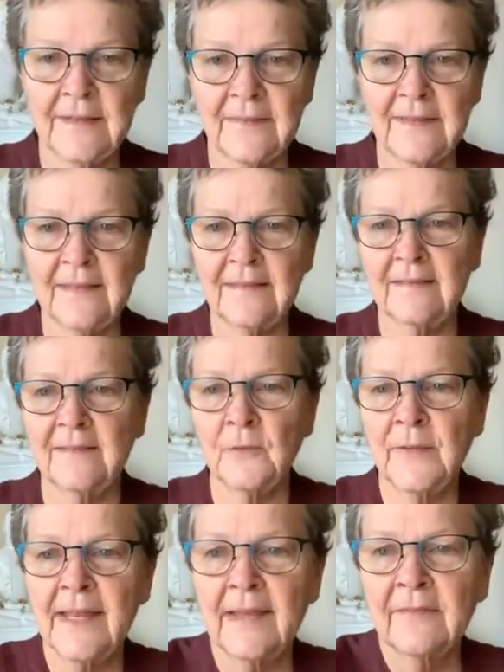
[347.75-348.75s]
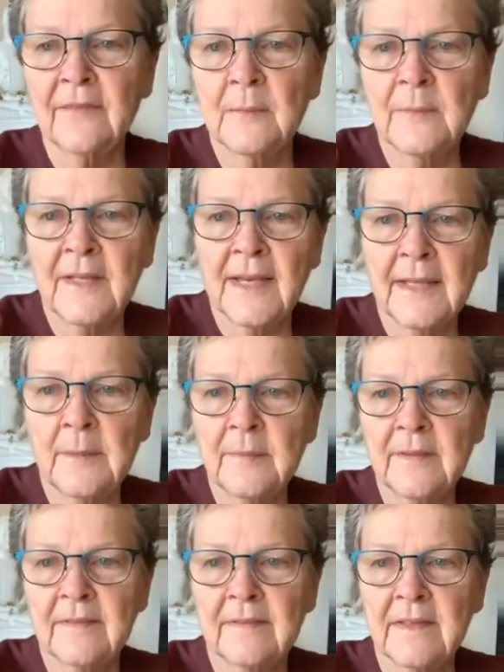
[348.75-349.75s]
at this so we have some time
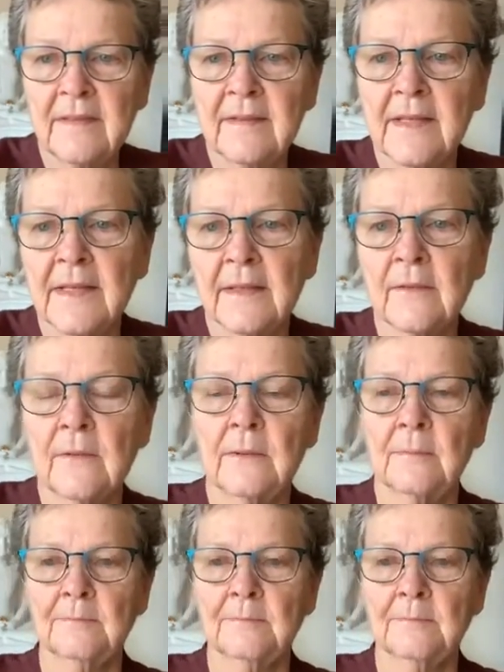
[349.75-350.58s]
to sit together.